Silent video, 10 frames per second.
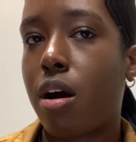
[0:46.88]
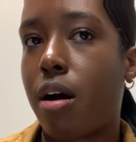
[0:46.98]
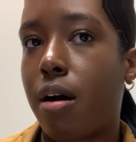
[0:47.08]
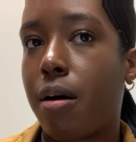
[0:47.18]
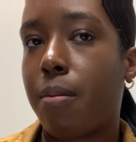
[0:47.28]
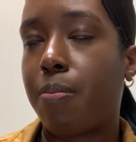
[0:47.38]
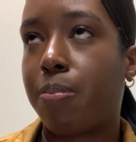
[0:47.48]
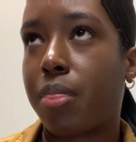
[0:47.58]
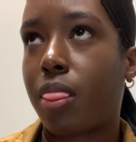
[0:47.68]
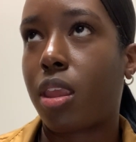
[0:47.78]

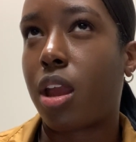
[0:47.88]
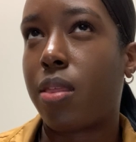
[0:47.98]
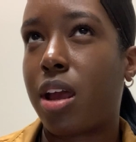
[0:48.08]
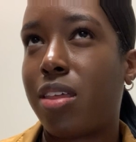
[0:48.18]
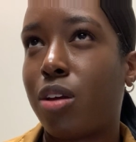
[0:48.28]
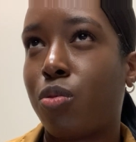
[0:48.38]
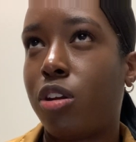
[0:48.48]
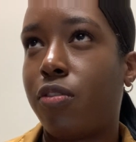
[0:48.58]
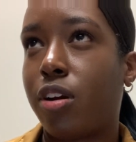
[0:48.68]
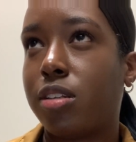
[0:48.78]
And then I think
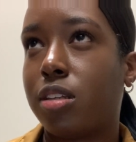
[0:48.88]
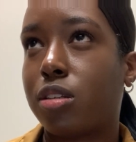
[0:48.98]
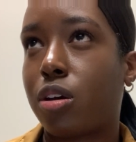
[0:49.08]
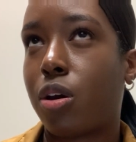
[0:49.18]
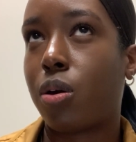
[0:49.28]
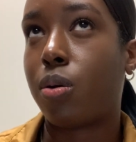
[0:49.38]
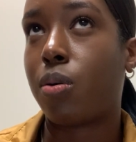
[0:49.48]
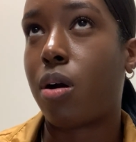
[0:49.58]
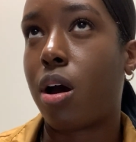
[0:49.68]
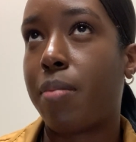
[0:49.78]
Rudy
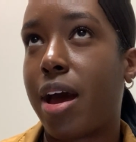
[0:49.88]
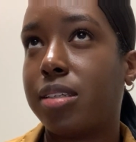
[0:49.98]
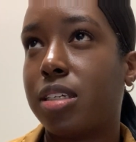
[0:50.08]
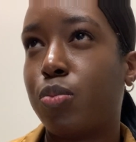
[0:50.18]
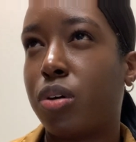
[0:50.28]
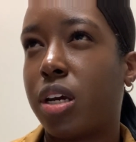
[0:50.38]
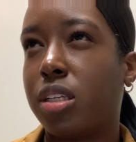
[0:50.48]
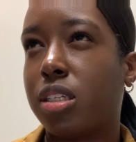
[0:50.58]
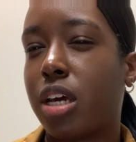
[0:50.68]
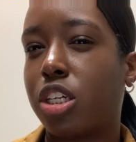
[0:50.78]
Francisco has his book
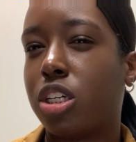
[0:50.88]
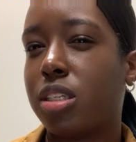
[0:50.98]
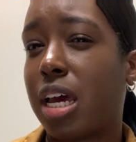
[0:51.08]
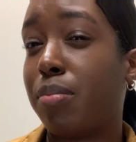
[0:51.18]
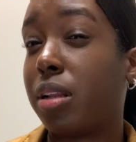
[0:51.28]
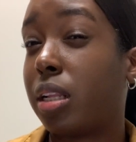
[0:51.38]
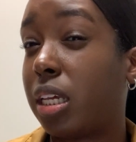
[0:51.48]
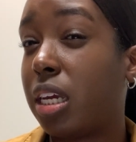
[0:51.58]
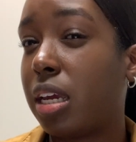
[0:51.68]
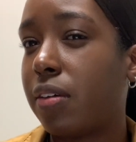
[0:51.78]
into sections, I
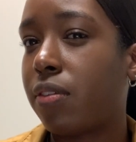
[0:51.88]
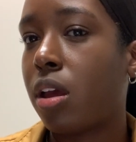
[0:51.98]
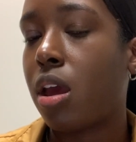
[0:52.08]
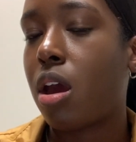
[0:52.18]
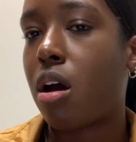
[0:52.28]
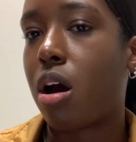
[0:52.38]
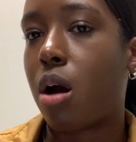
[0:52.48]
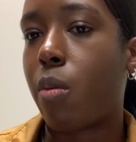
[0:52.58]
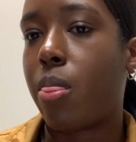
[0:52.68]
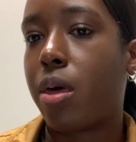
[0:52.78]
believe.
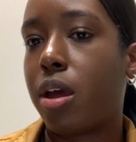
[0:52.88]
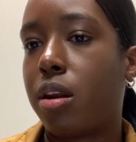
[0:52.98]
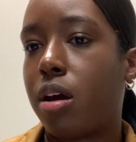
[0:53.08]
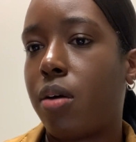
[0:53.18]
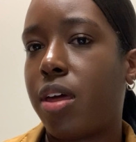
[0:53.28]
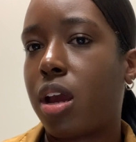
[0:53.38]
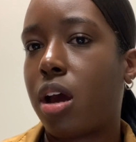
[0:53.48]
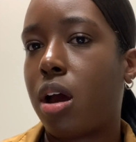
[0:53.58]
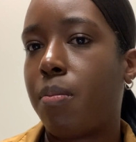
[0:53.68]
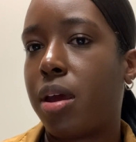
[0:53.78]
And then I think
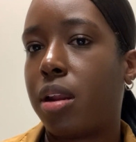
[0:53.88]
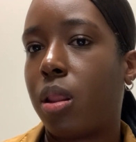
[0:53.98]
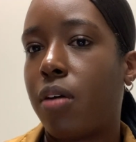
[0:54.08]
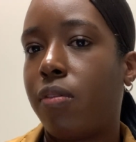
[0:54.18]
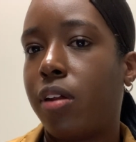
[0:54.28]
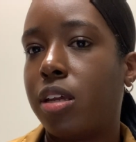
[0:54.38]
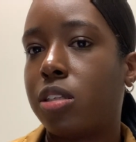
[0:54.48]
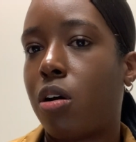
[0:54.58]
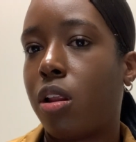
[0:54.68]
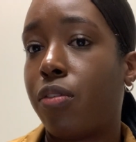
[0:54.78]
Amanda Lovelace,
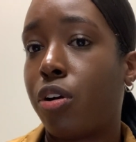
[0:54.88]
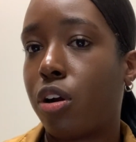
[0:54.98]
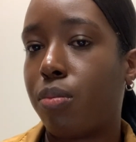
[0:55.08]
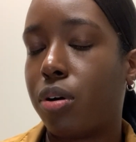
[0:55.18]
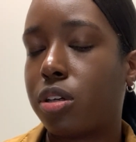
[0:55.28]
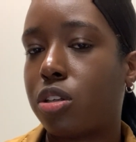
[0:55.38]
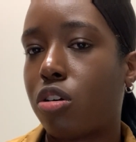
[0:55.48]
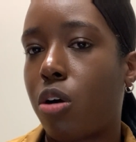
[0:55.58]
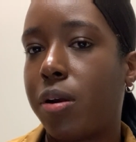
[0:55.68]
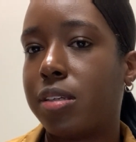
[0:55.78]
all of her books are
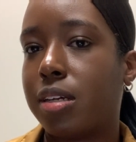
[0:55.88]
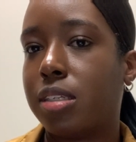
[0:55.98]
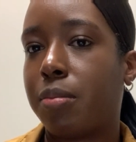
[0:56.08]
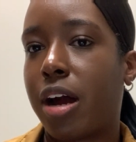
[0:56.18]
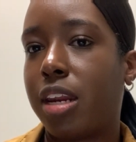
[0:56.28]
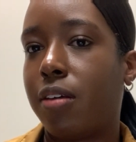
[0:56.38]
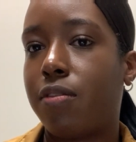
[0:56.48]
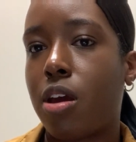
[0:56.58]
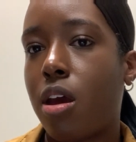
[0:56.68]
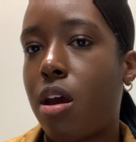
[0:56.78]
always in some kind
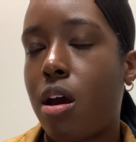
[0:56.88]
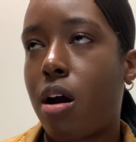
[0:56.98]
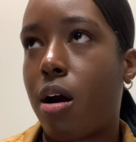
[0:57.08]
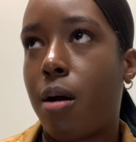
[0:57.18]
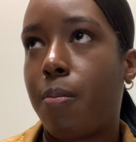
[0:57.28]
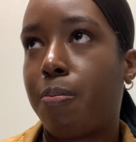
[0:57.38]
of